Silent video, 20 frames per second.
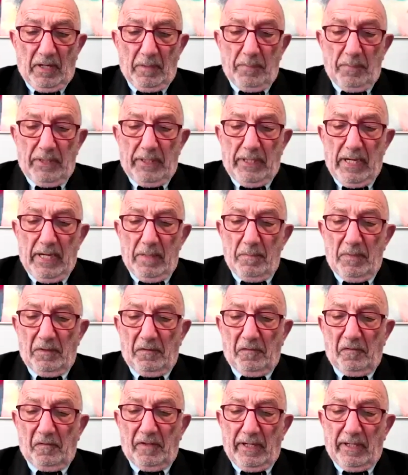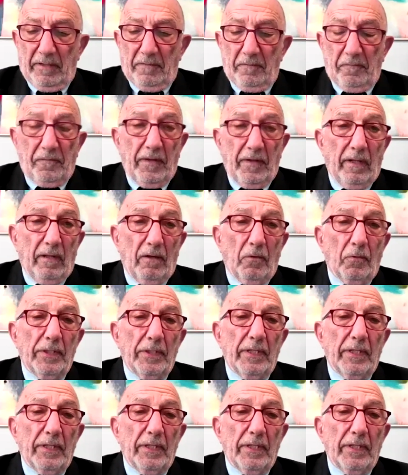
I became his second fellow